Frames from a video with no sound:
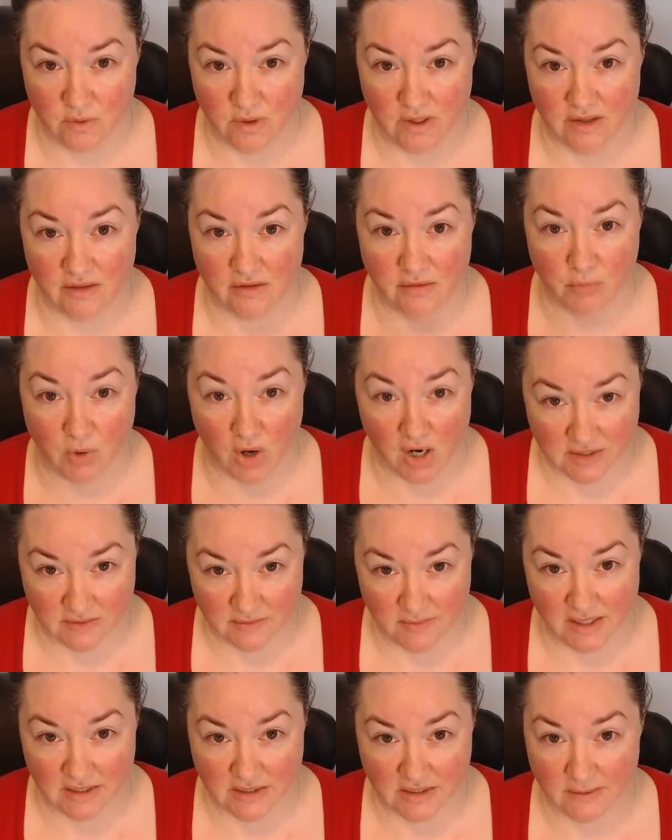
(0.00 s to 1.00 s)
with,
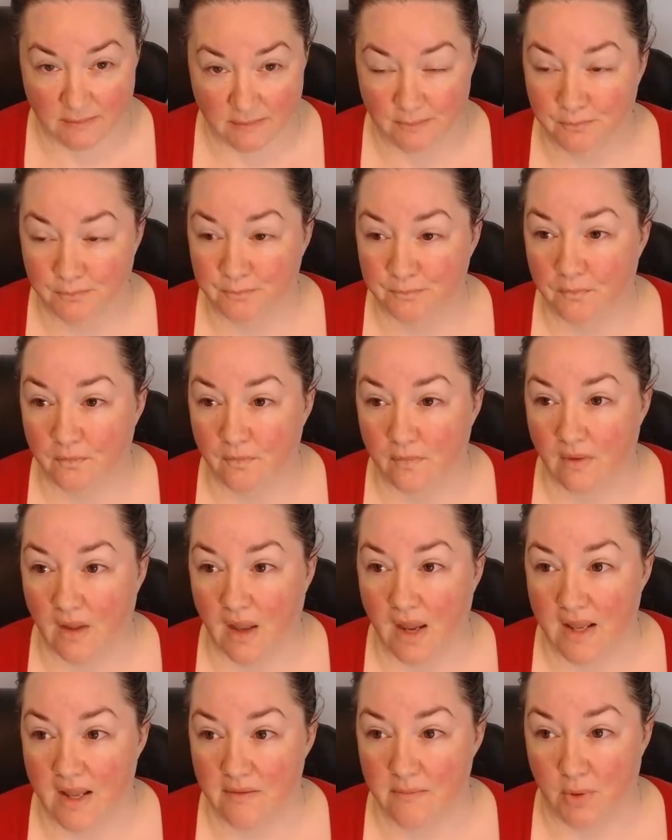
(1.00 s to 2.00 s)
prospecting.
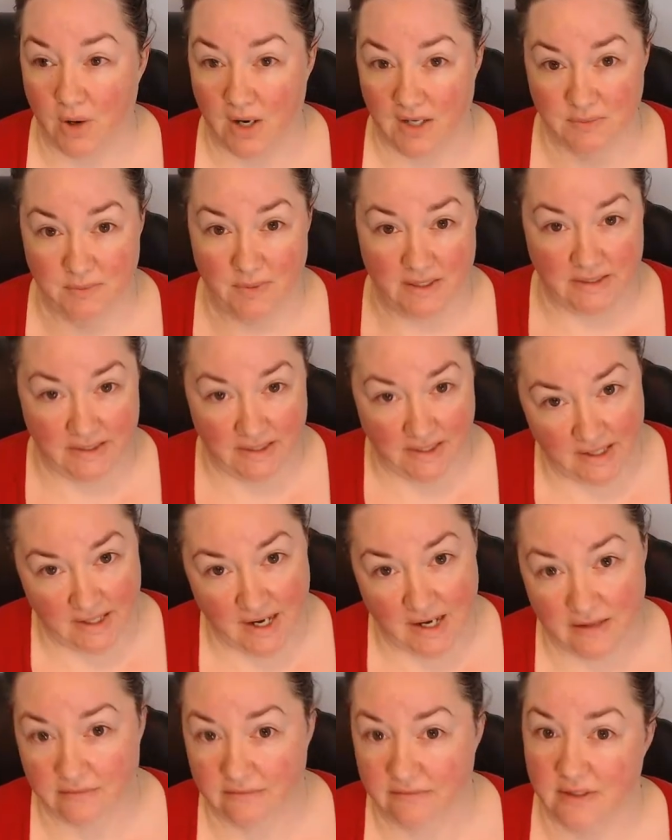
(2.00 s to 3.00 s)
And prospecting,
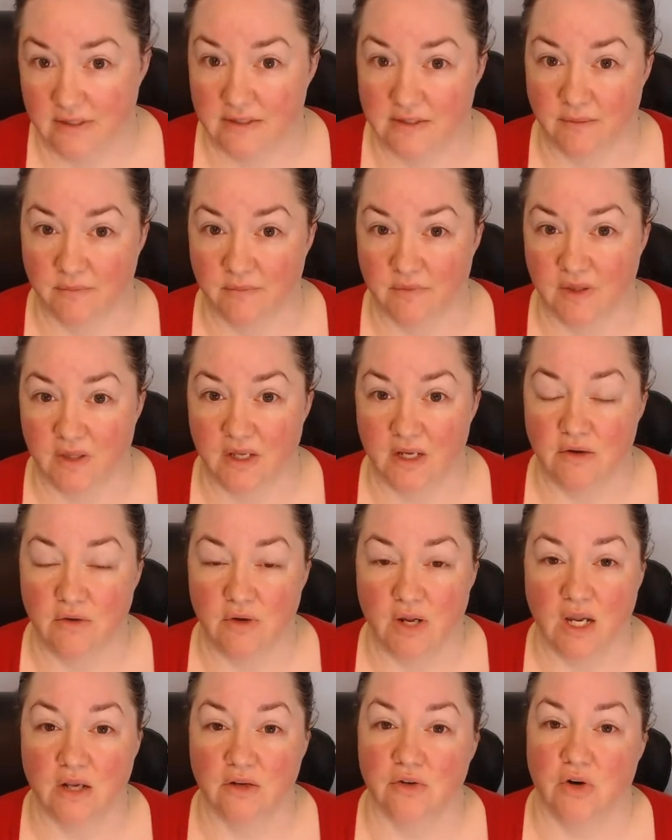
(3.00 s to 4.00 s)
again, is something that you
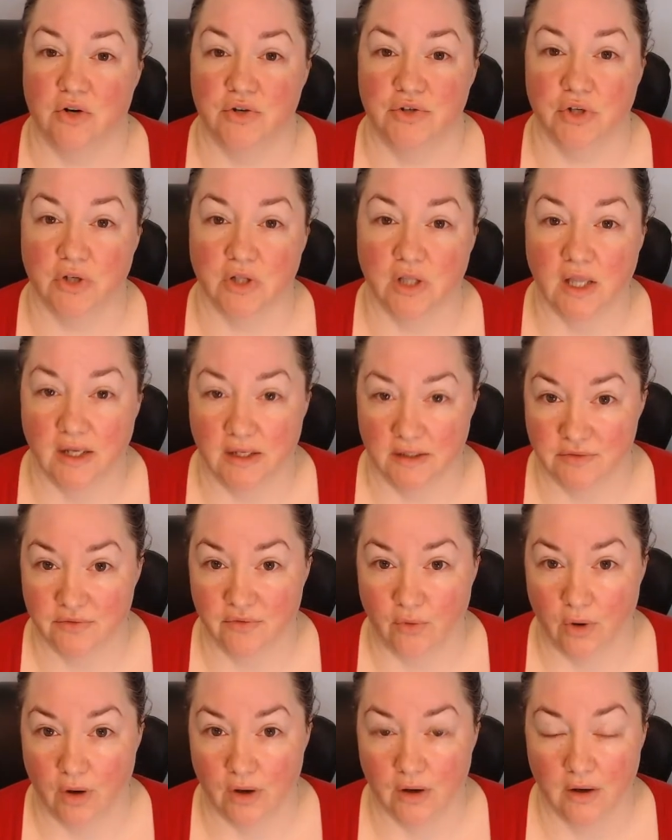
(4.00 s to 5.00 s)
can't charge your clients
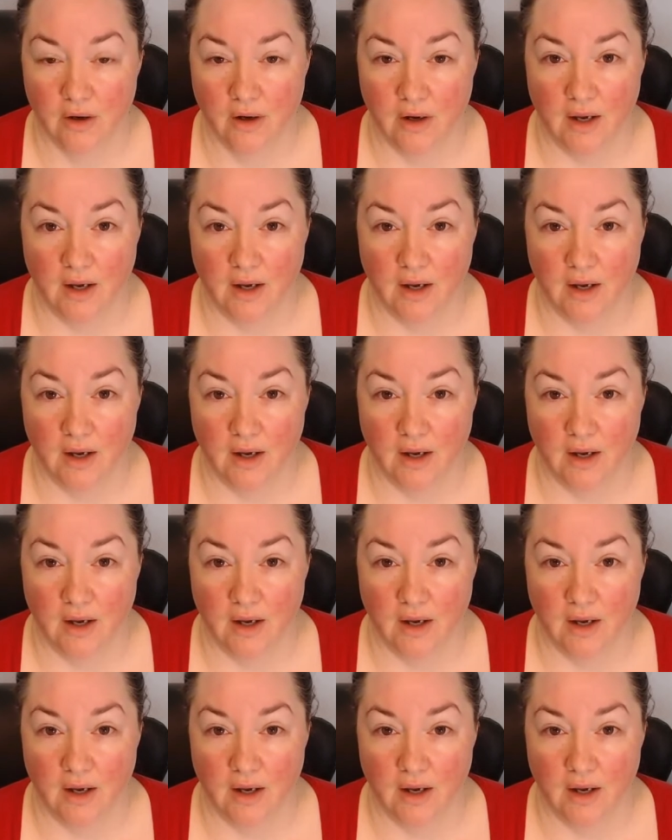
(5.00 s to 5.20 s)
for.